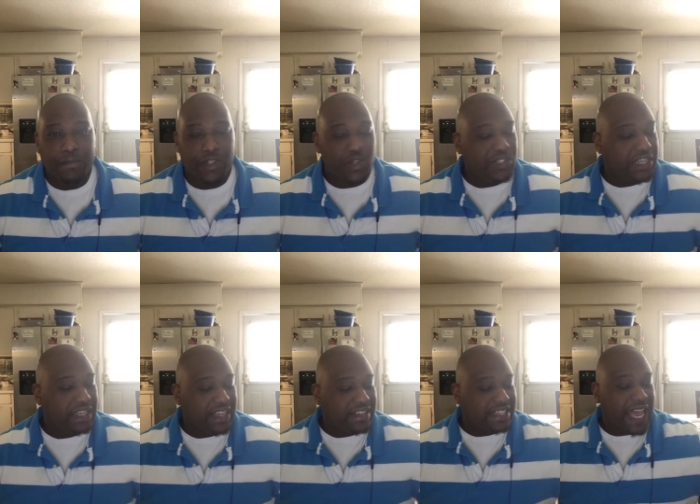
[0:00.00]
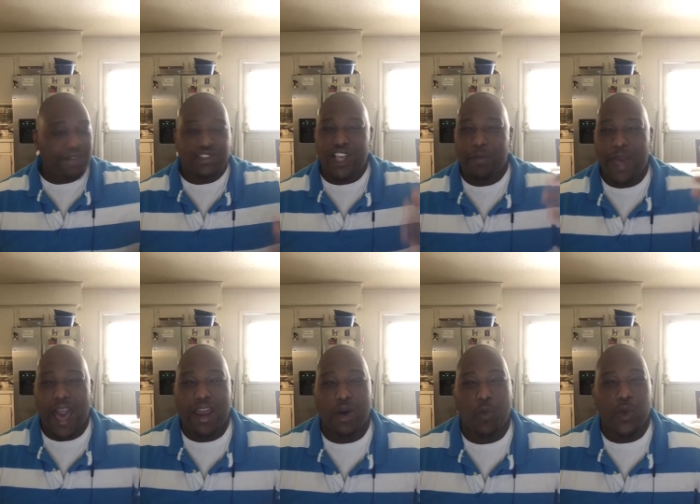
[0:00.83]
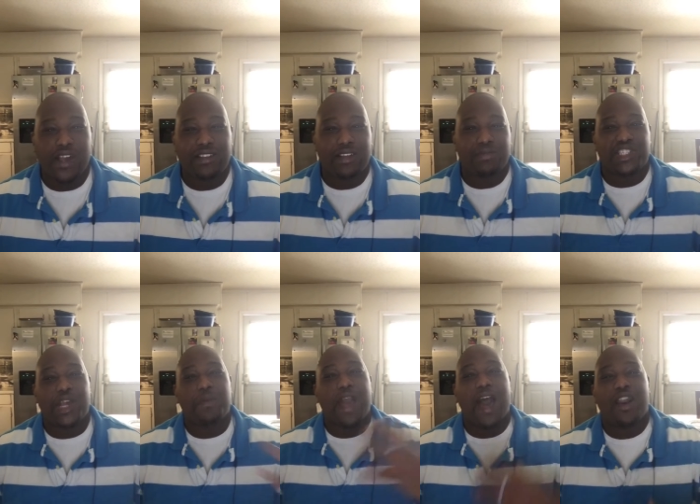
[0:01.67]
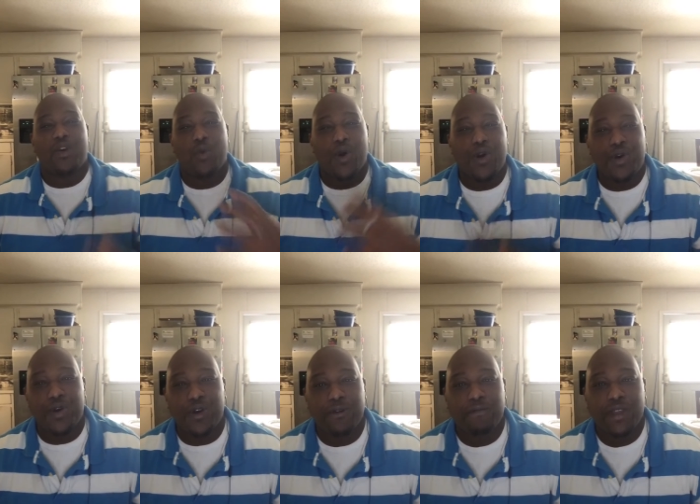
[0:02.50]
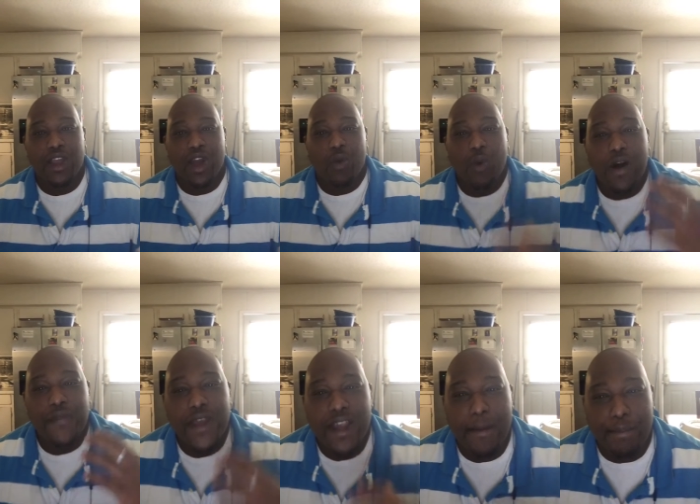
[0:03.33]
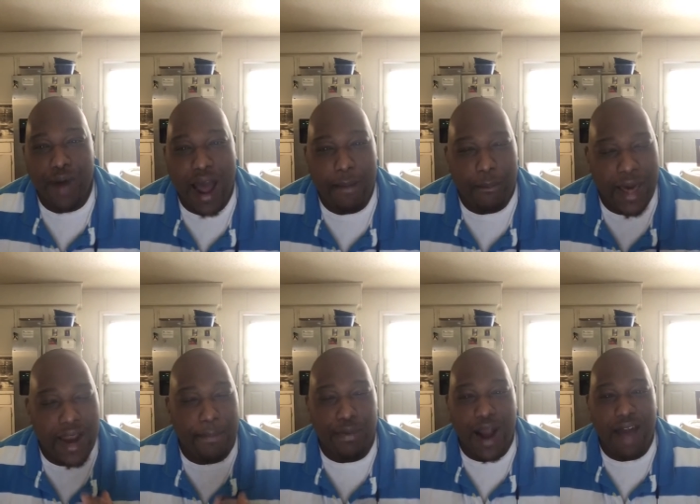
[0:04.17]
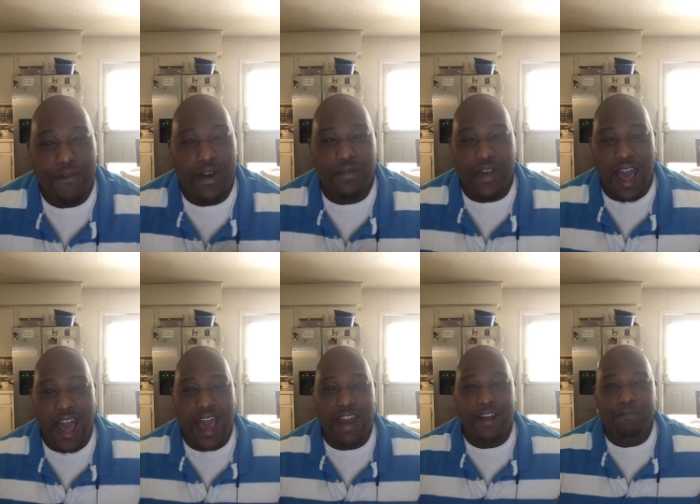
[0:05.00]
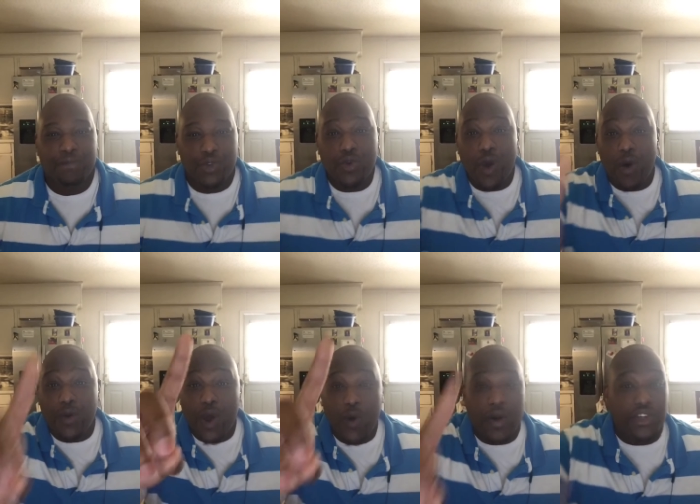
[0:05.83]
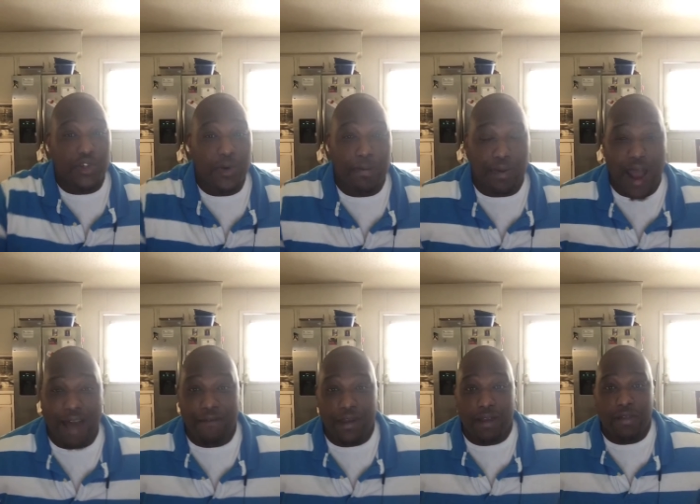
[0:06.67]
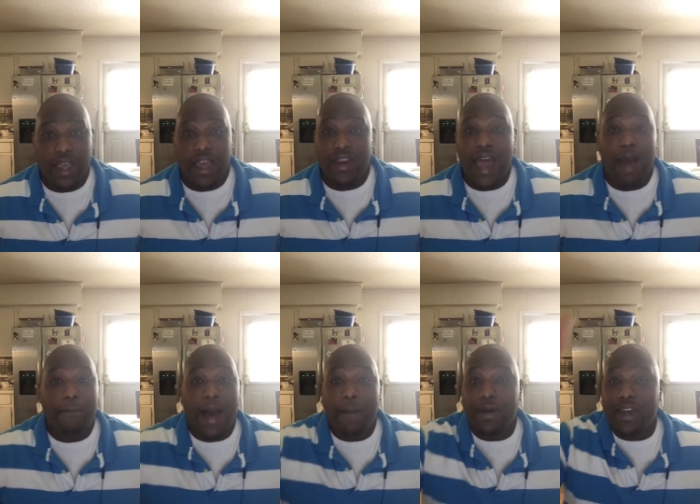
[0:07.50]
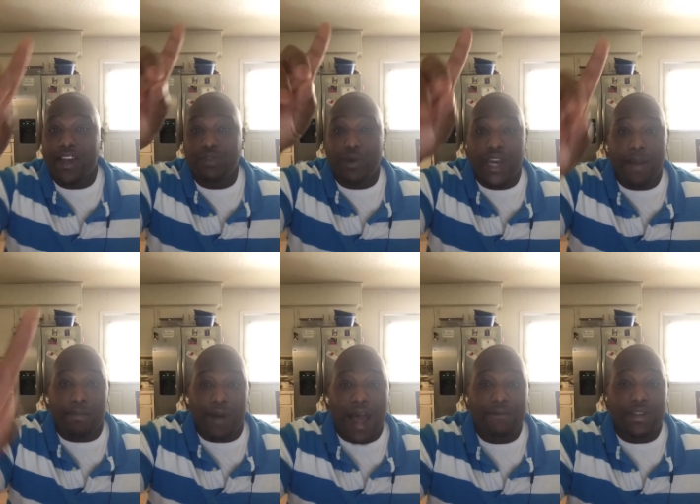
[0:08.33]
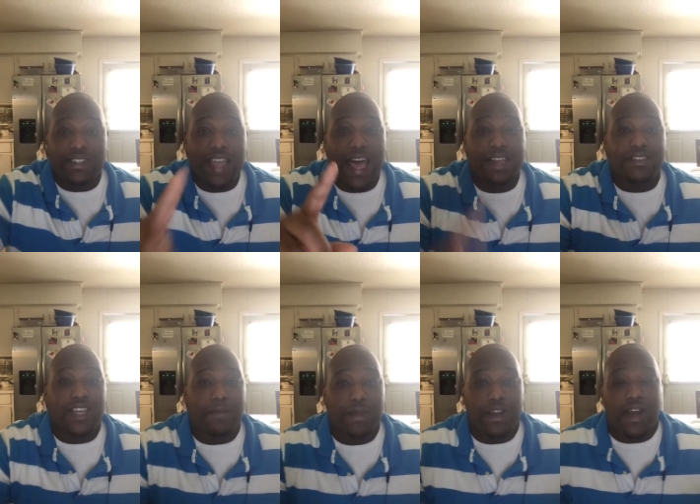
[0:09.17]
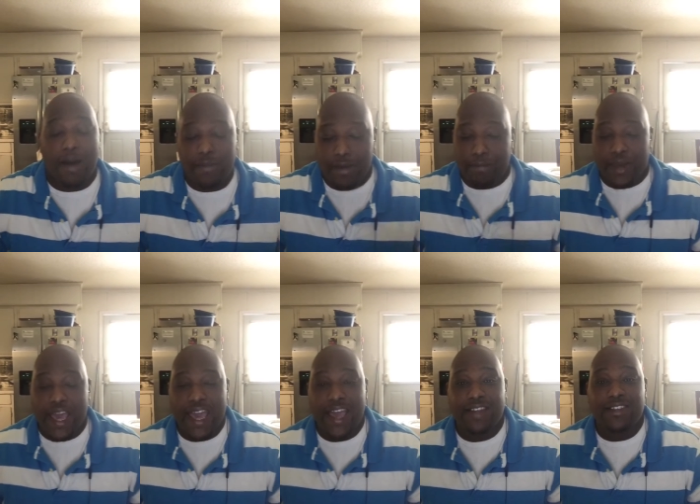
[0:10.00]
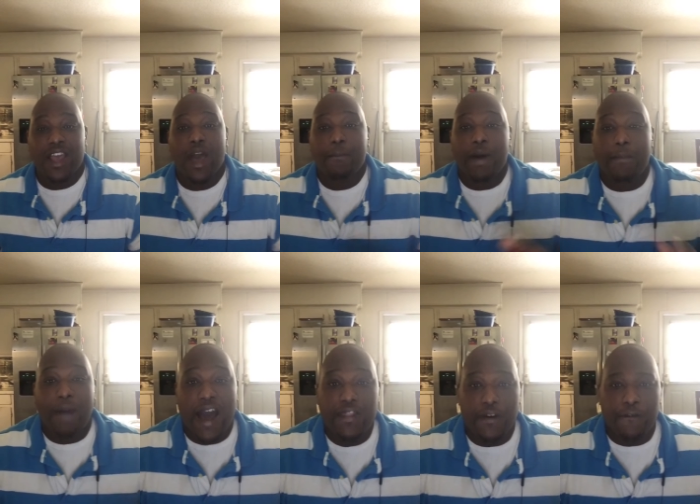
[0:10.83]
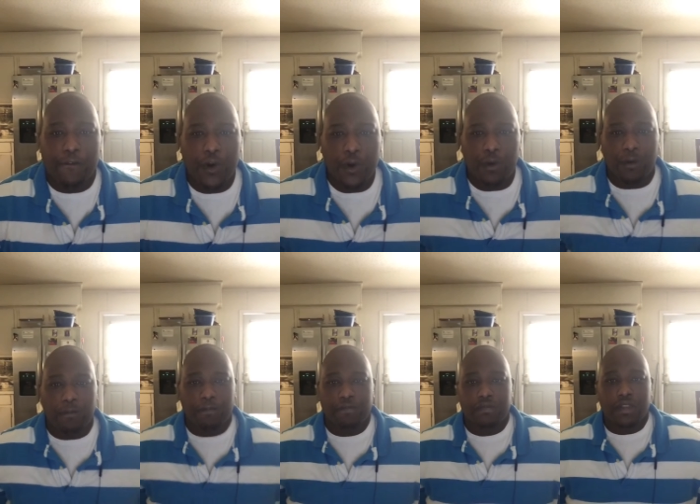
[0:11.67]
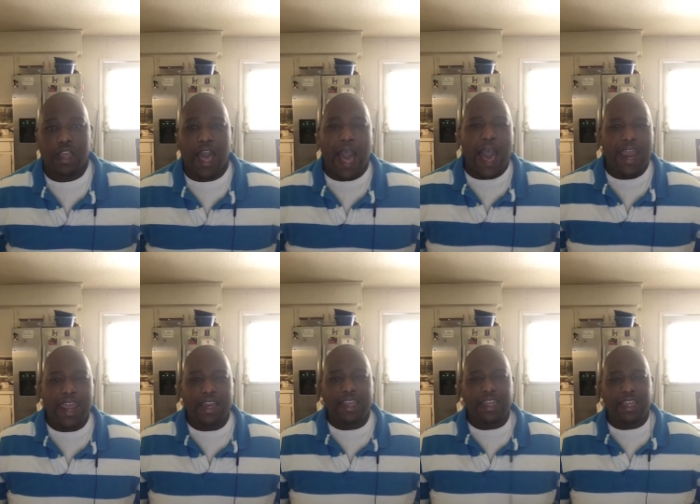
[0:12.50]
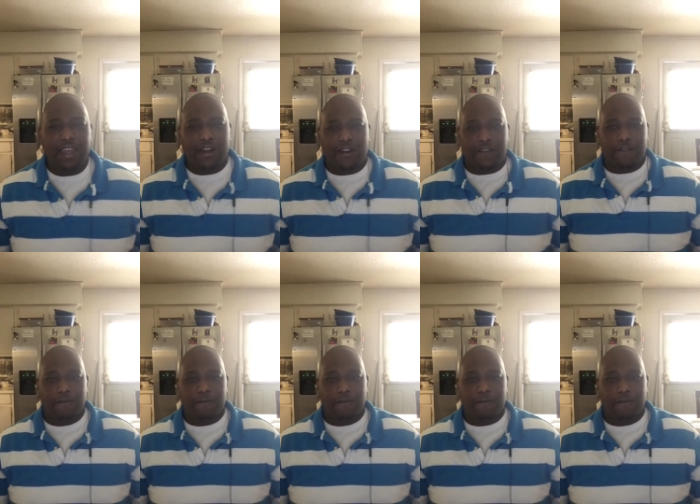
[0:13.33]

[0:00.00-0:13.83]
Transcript: You should at least have some kind of wisdom, some kind of word. One thing about a prophet of God, you going to know a true prophet. Not by because when they prophesy something come to pass, but by the fruit, how they live,